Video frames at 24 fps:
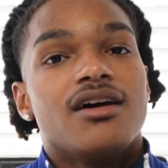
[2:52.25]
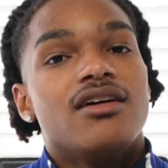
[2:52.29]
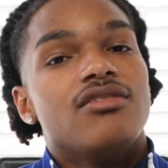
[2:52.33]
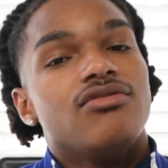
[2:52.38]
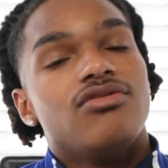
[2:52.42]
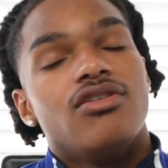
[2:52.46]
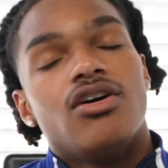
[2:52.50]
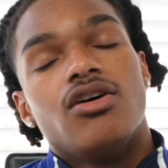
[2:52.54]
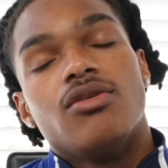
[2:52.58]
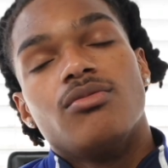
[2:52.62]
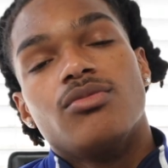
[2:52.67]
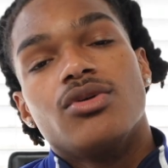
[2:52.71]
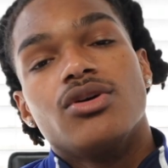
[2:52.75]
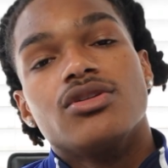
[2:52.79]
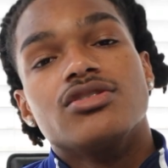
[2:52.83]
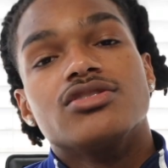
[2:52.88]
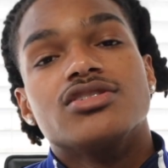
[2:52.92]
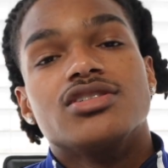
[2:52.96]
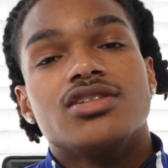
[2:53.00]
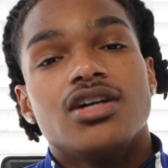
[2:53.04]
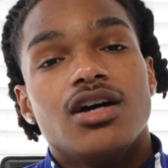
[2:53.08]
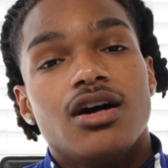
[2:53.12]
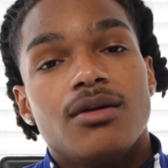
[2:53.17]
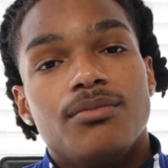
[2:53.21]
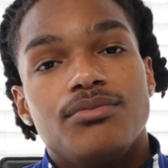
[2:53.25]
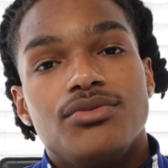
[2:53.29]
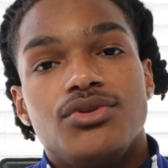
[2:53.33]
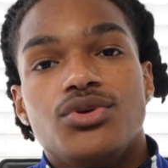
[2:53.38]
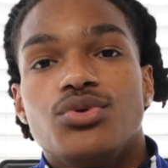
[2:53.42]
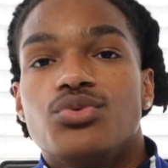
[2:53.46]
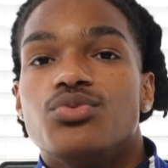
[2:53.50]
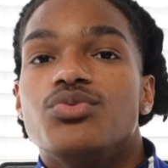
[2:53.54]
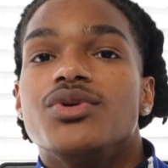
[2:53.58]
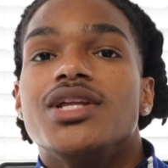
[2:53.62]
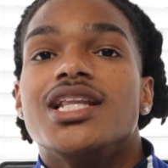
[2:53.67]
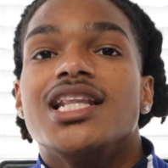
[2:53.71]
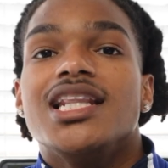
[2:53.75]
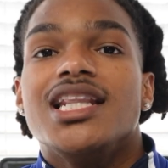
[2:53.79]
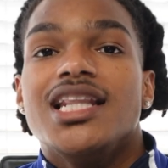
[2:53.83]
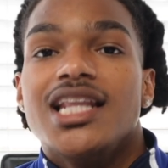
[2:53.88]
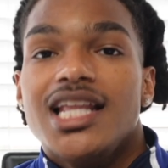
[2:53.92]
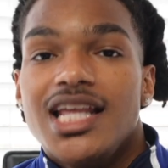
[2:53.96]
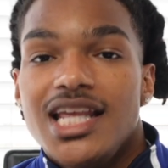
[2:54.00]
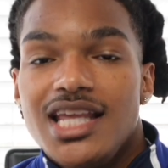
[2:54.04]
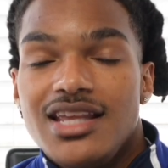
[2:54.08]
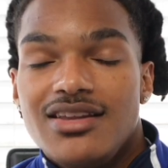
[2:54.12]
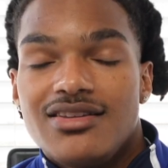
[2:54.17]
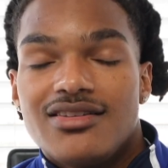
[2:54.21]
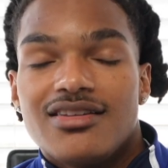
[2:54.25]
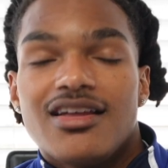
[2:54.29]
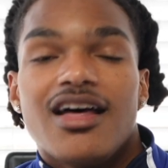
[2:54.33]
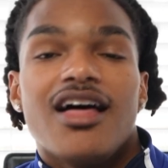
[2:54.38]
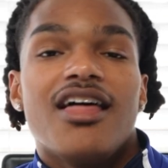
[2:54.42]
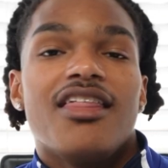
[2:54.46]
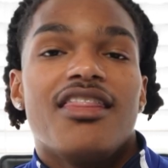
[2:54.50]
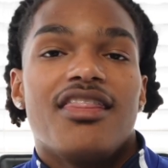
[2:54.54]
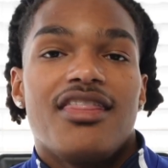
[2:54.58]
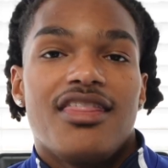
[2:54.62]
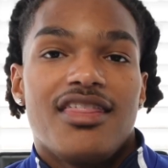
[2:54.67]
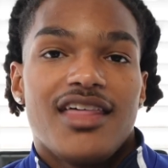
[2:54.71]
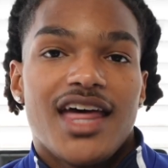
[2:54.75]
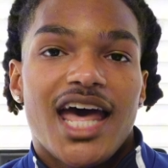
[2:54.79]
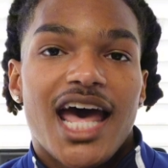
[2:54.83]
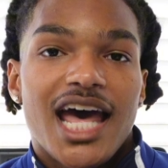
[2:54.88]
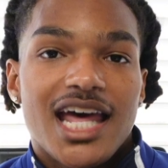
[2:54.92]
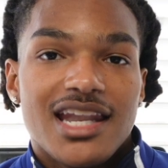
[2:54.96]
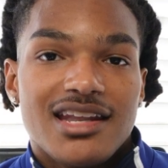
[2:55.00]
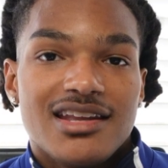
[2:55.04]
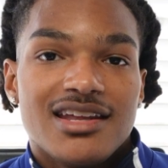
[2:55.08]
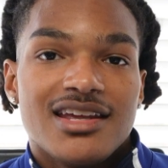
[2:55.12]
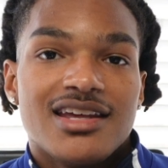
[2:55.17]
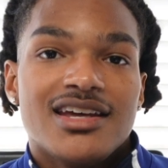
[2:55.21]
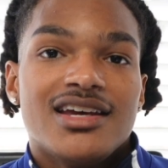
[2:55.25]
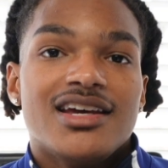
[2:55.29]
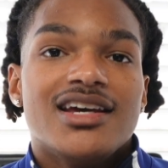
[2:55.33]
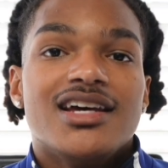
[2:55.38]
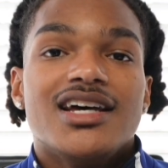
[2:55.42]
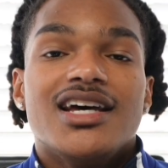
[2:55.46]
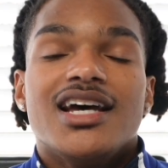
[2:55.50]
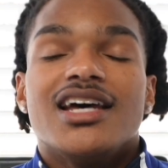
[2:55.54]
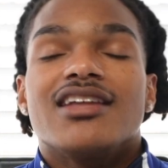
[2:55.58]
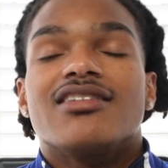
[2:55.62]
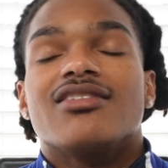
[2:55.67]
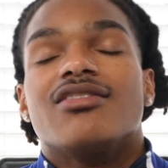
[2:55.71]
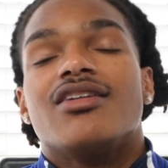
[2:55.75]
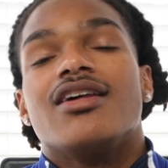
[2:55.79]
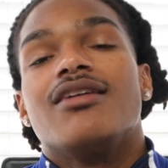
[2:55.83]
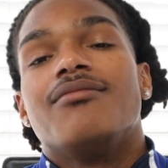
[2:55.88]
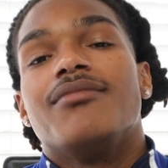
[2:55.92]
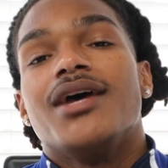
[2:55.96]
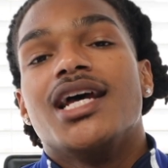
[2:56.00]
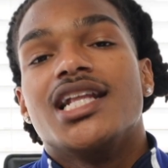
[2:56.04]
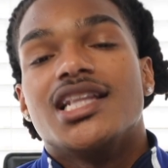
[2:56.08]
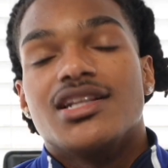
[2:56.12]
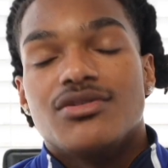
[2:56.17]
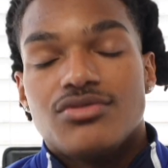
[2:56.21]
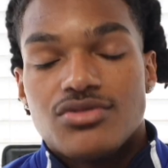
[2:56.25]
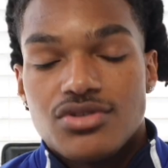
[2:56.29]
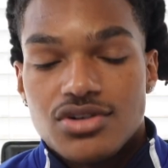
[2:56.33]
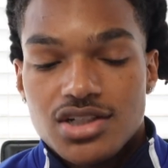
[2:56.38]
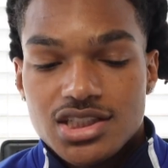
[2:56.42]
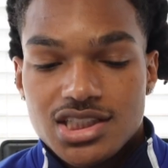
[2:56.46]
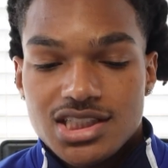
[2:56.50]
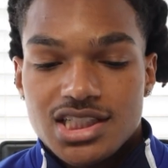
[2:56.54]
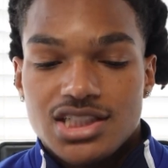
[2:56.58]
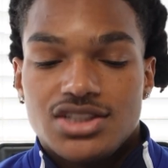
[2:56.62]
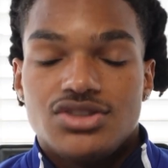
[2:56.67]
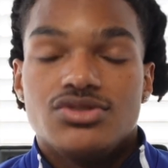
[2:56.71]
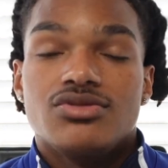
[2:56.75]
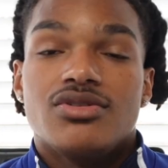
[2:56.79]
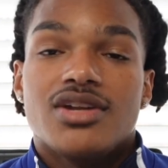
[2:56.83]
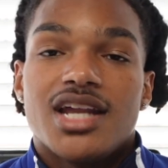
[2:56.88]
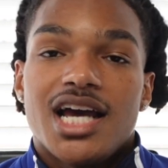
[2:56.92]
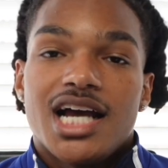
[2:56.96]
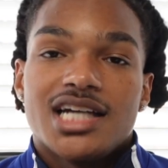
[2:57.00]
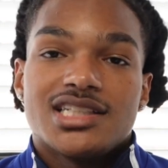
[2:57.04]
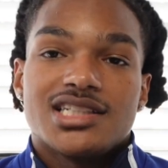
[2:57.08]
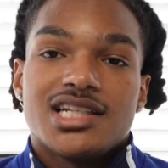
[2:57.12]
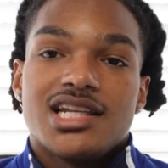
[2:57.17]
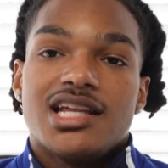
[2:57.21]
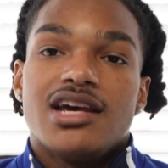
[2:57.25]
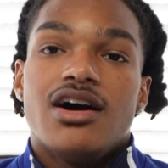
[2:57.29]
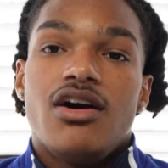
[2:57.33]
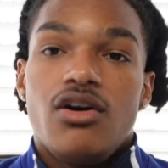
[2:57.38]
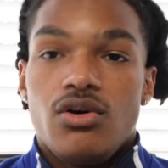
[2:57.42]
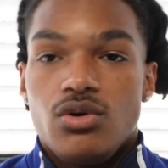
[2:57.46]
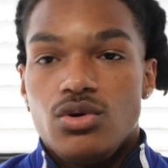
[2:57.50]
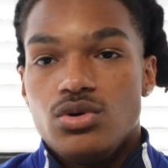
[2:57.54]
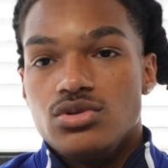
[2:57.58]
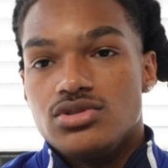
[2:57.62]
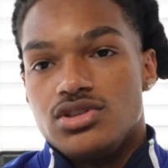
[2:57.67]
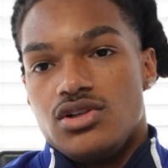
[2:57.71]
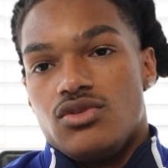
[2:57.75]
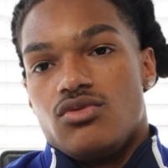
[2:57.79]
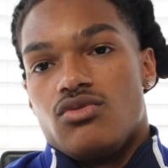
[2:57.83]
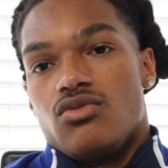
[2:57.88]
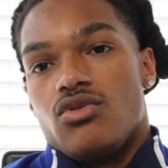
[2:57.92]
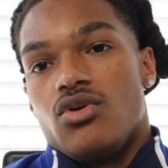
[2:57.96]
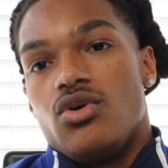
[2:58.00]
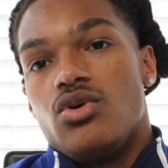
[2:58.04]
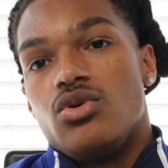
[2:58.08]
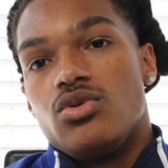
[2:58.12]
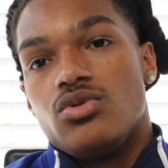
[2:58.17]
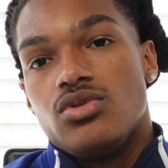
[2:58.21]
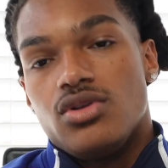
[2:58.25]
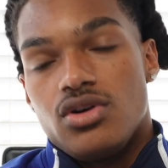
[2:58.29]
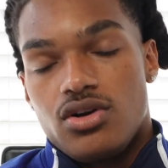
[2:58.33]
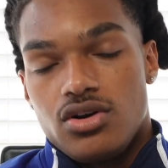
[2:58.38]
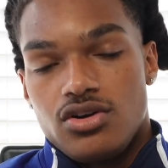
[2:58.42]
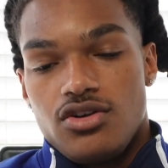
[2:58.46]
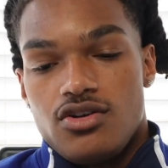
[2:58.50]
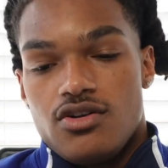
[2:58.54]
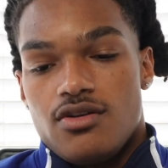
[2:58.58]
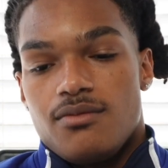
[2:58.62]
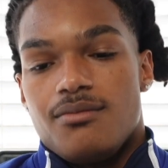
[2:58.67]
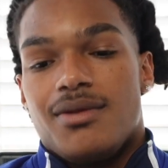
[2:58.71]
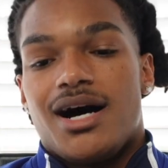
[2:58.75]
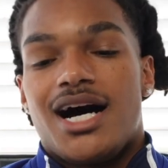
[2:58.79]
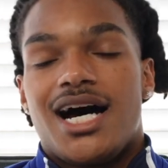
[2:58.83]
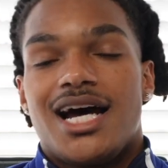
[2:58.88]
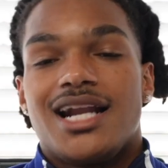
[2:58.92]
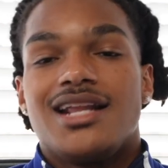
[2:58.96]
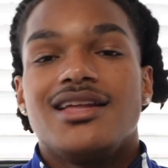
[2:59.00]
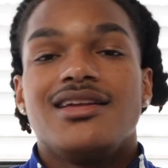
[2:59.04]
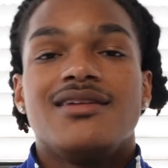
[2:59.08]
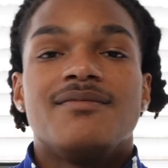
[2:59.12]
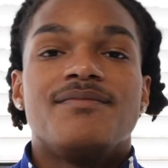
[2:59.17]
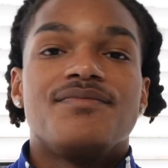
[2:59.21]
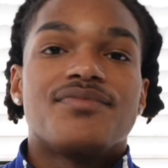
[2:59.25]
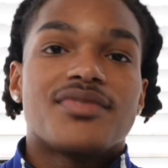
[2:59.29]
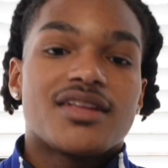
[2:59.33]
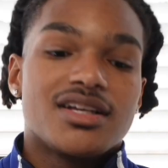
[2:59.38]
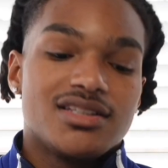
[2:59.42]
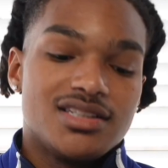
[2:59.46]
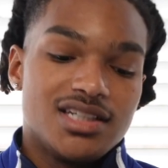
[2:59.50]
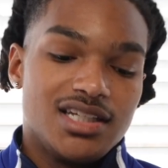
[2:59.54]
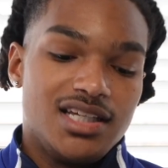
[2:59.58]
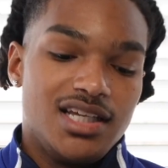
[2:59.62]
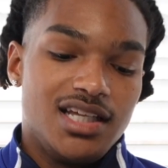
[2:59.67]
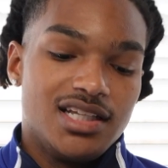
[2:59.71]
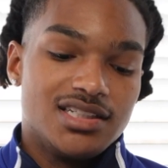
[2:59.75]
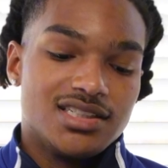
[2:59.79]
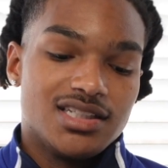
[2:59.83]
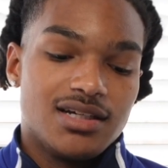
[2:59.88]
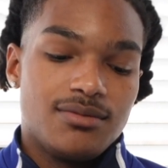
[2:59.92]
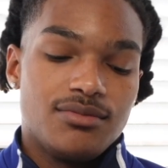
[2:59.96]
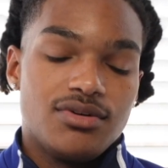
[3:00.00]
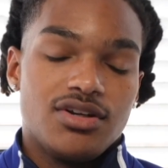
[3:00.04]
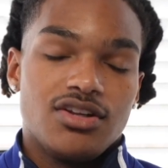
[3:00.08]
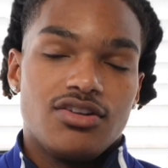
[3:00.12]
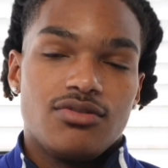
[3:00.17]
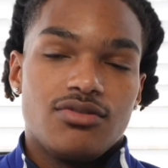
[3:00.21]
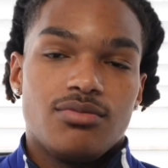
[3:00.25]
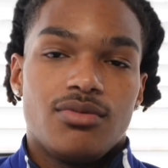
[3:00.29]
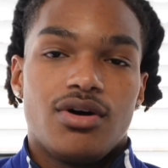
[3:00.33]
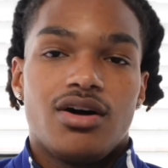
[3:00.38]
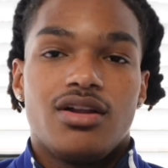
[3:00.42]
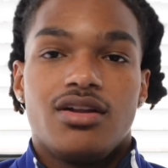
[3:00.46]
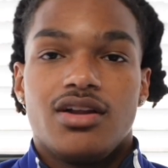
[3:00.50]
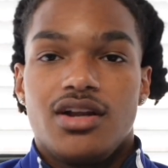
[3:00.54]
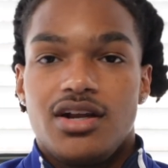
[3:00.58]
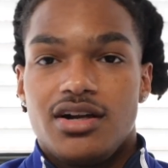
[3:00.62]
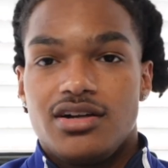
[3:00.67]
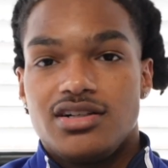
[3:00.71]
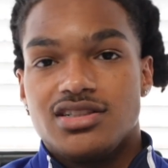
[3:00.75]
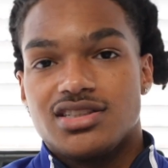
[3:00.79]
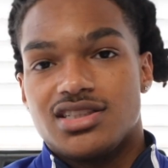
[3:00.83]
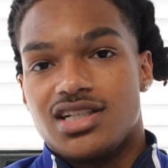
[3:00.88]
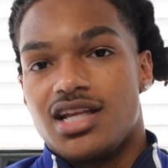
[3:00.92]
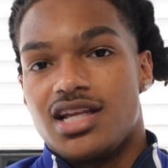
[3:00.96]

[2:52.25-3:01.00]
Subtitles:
Foam rollers help you release that. So they make the ones that you can actually hold and roll on your body to get some of the smaller areas, and